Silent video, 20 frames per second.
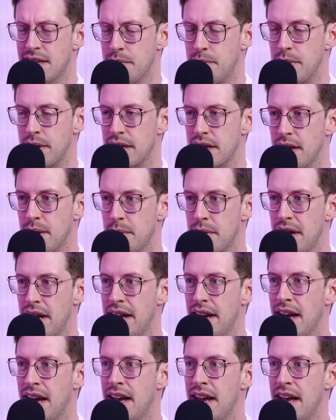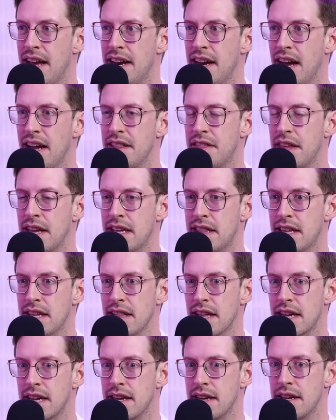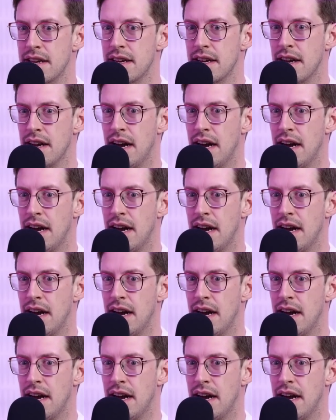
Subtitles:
That's a big number. And I think that, like,